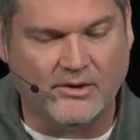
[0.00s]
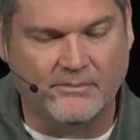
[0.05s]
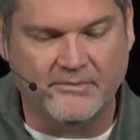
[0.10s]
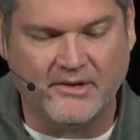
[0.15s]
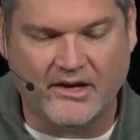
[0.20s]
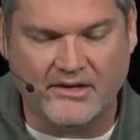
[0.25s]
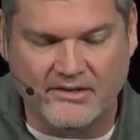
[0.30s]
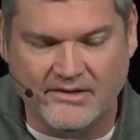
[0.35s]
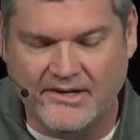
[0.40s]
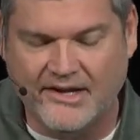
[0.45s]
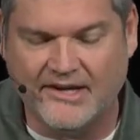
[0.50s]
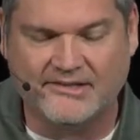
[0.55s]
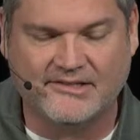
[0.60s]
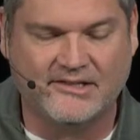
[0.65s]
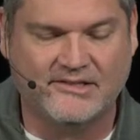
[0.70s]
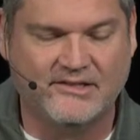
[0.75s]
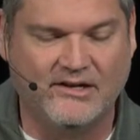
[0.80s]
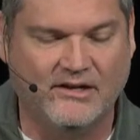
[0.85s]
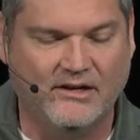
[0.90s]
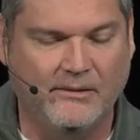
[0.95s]
so I'm not
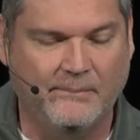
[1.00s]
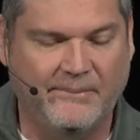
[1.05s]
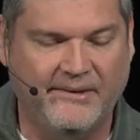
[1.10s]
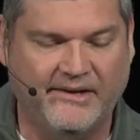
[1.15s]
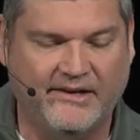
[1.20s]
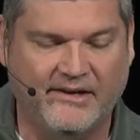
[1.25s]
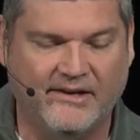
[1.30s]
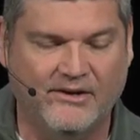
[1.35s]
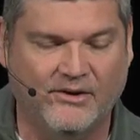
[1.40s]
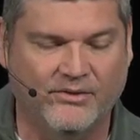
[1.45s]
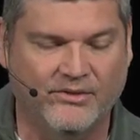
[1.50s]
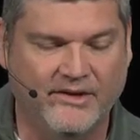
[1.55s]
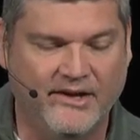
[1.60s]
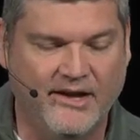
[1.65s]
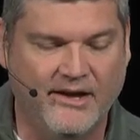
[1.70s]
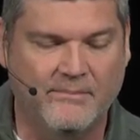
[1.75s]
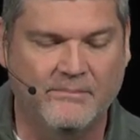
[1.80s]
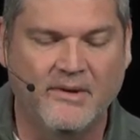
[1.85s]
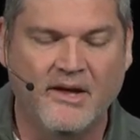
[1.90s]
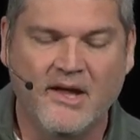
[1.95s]
necessarily picking on
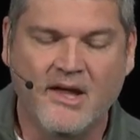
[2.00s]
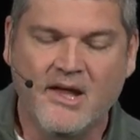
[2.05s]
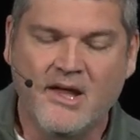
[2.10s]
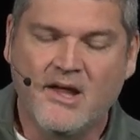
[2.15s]
them.